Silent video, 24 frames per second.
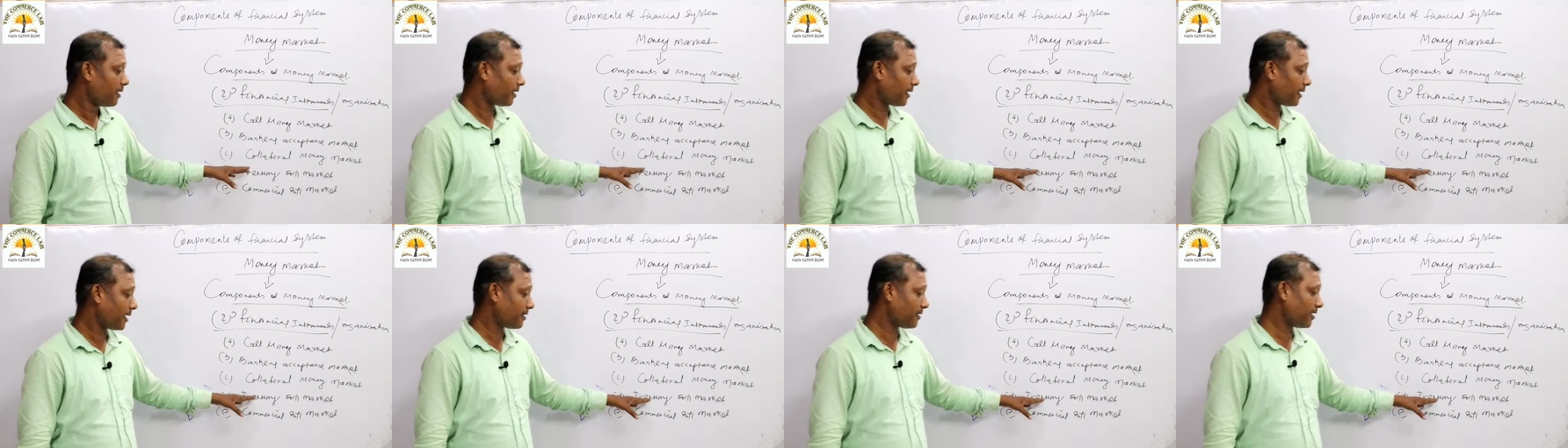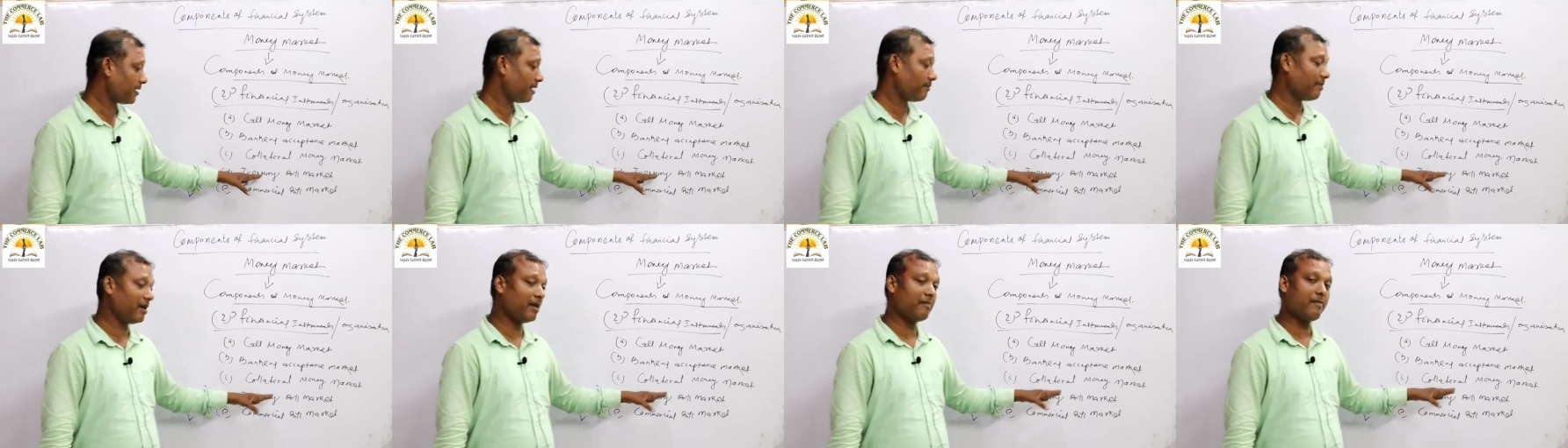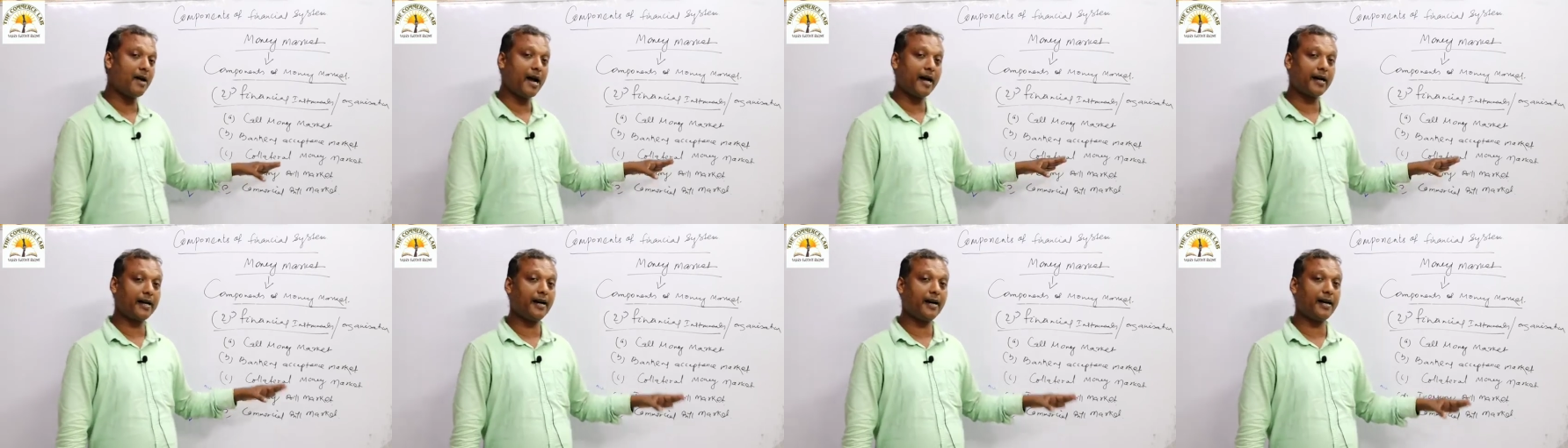Treasury bill
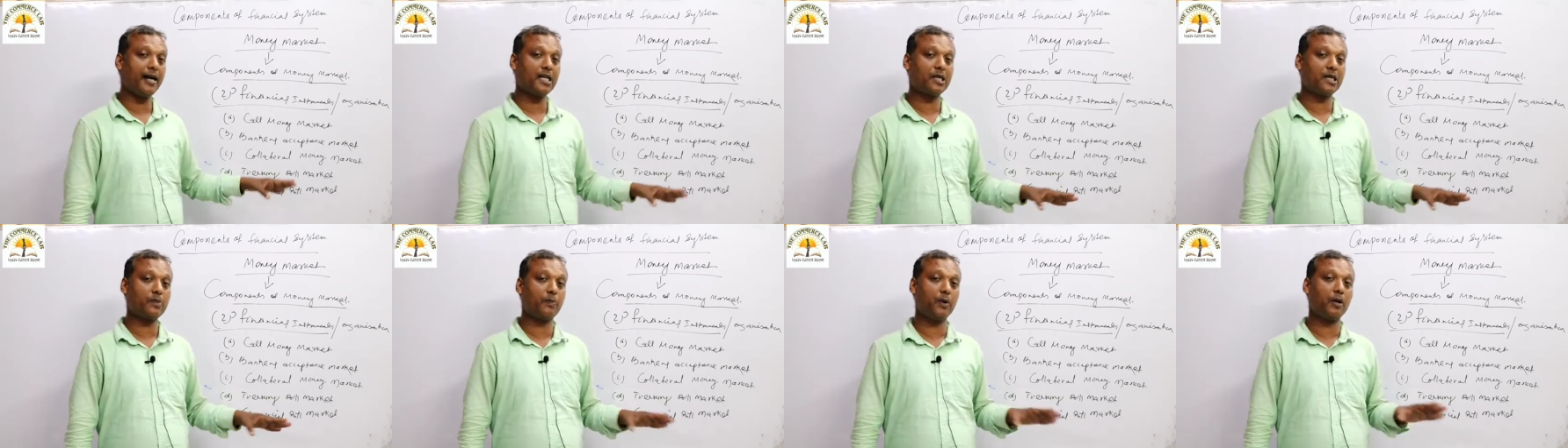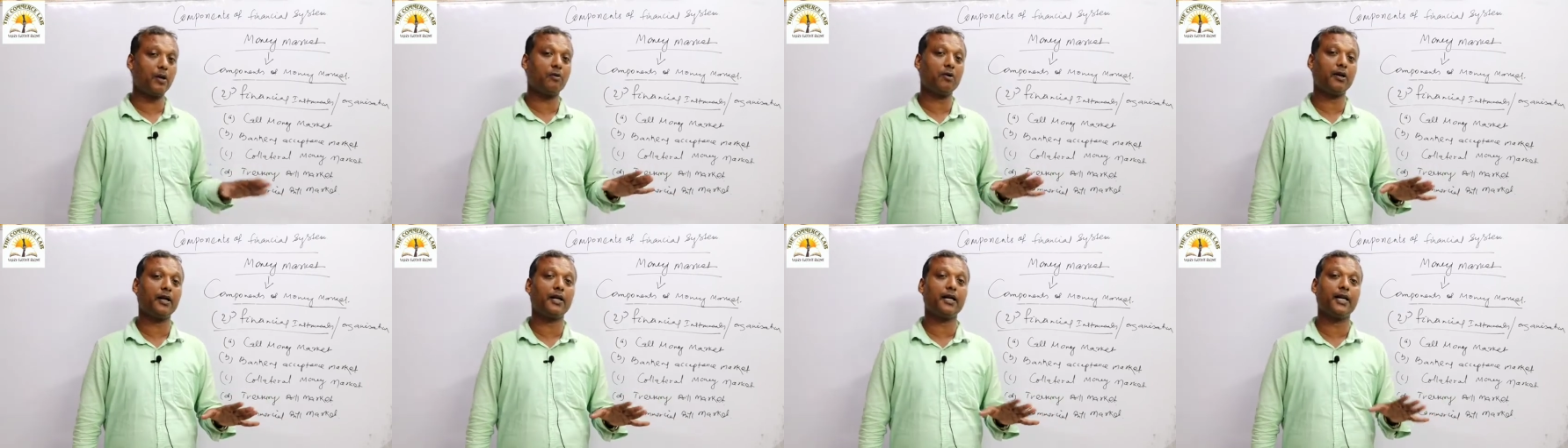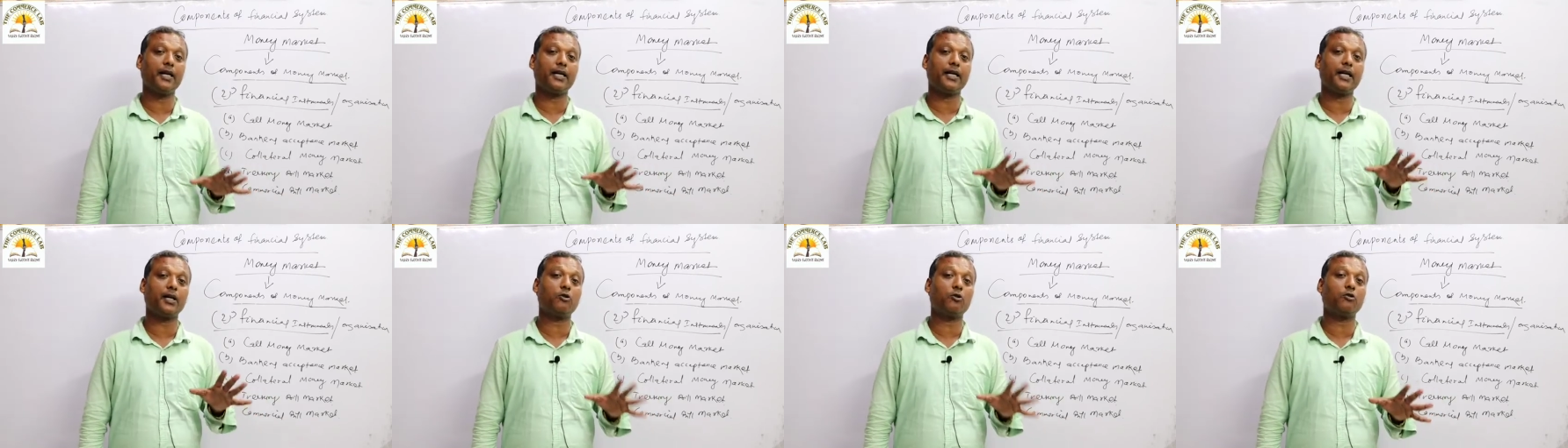market is purely
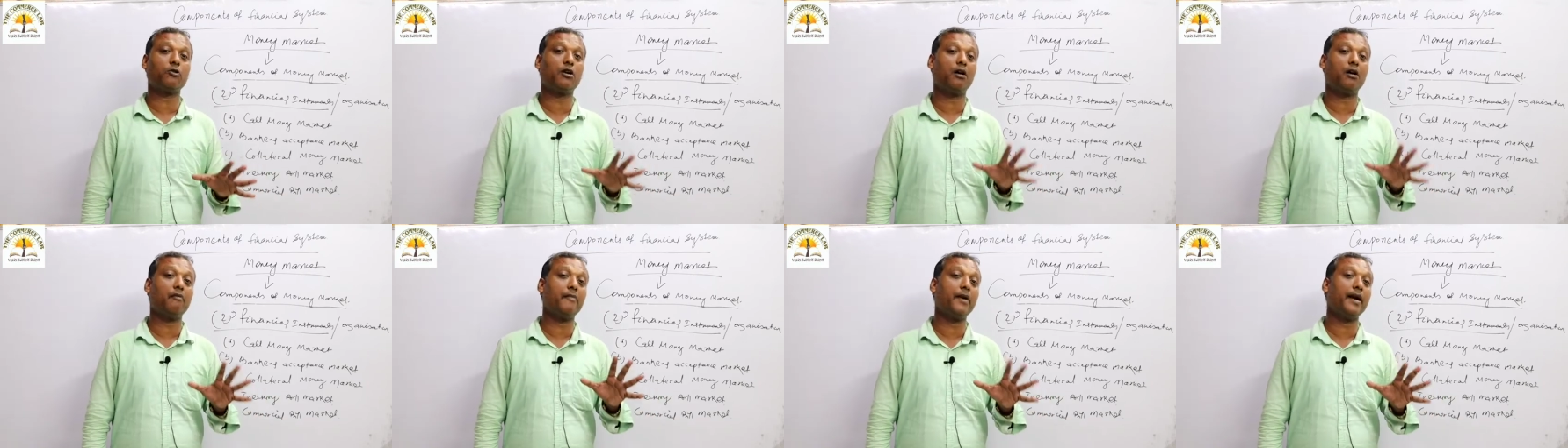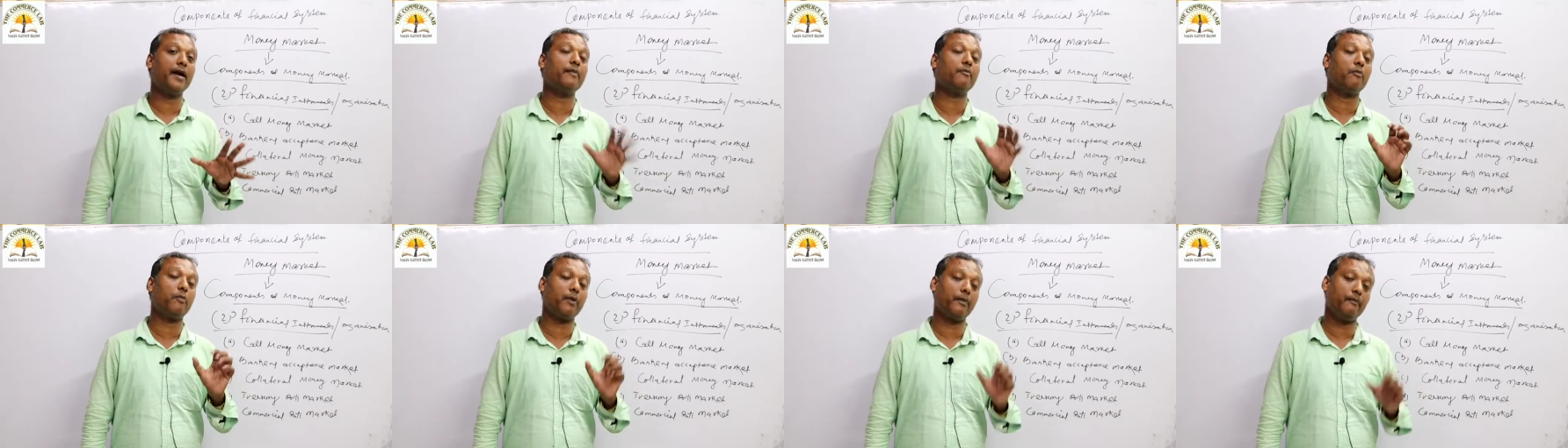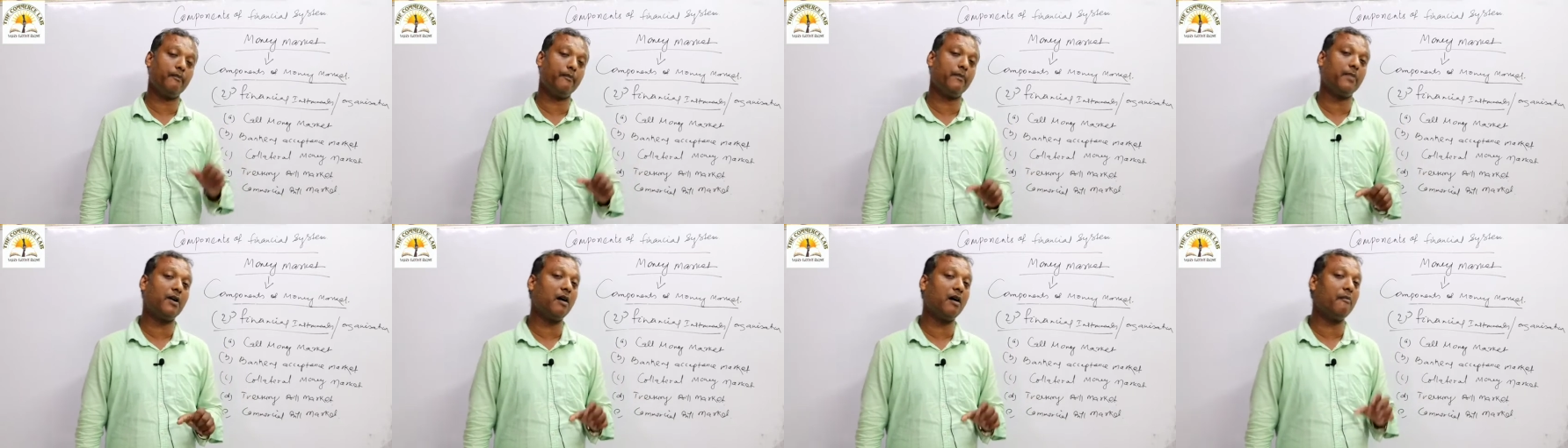related to
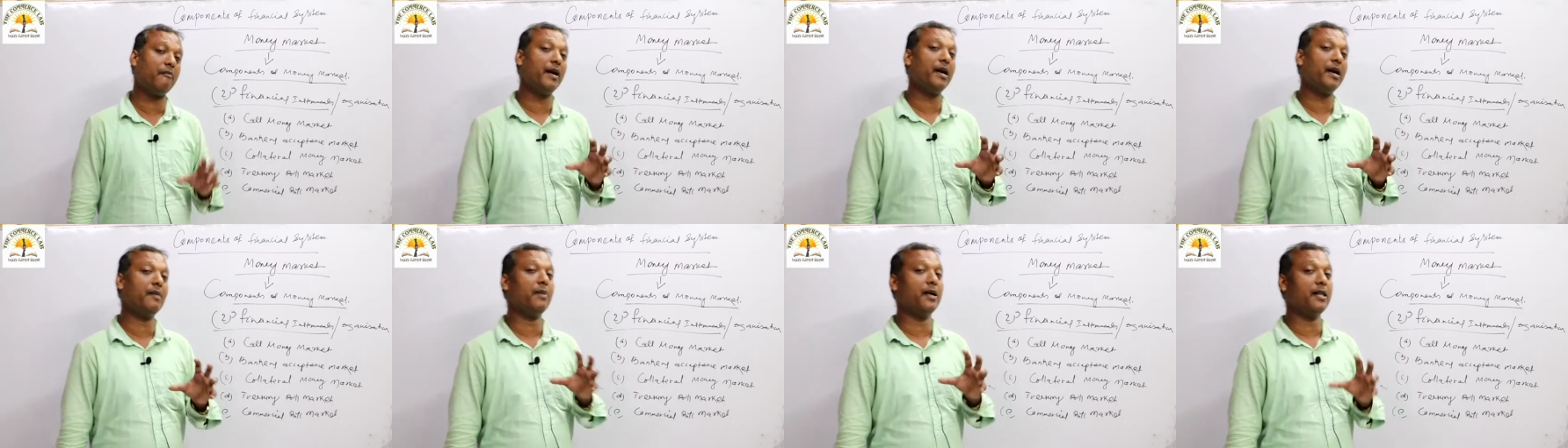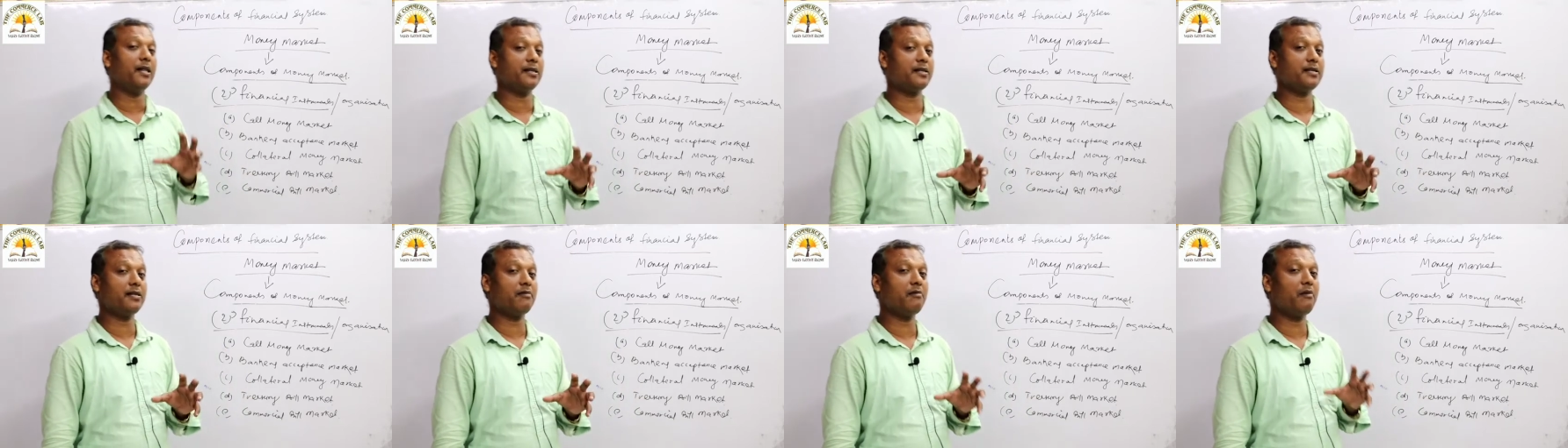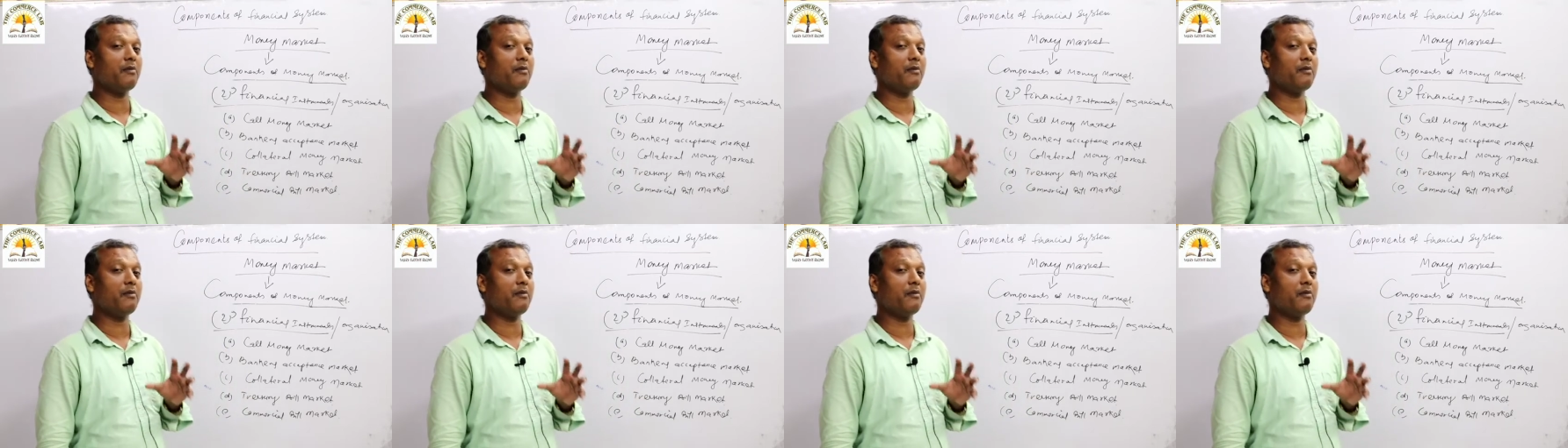government bills.